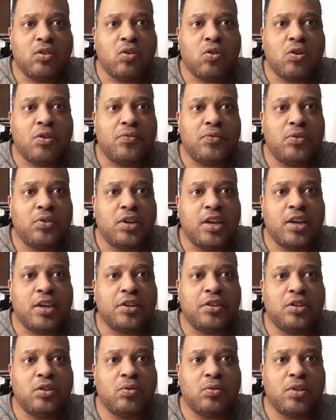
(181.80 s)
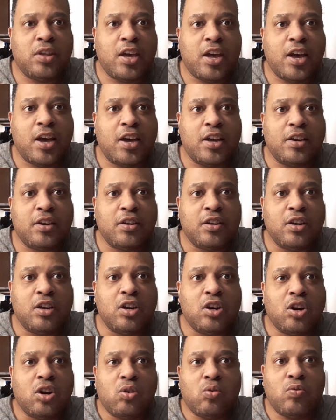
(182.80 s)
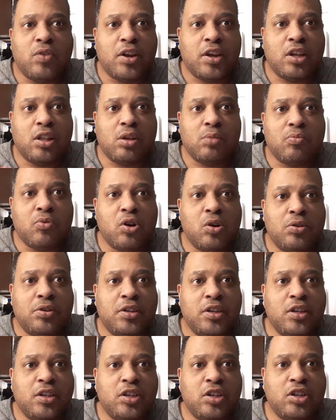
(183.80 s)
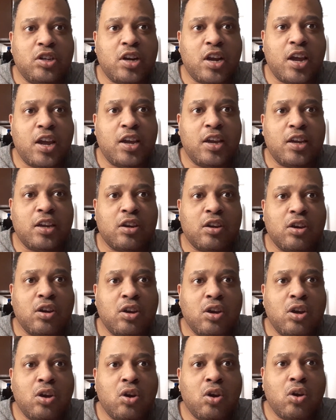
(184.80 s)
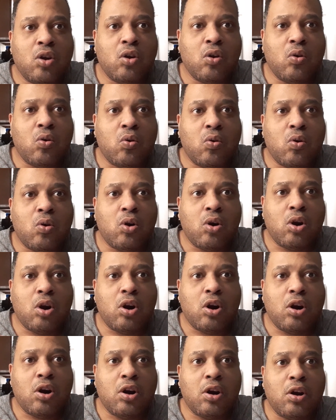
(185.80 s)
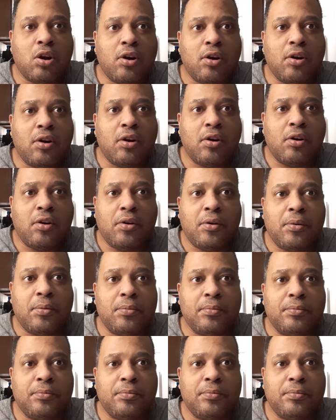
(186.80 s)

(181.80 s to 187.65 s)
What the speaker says: or if you can't do that, a regular protein shake, or